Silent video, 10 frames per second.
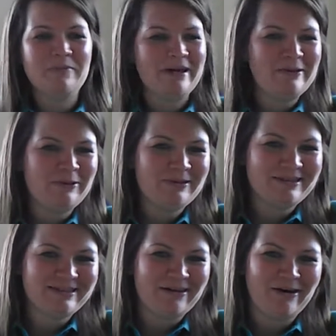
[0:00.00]
the main
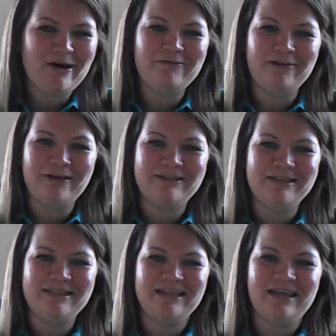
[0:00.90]
causes are overloaded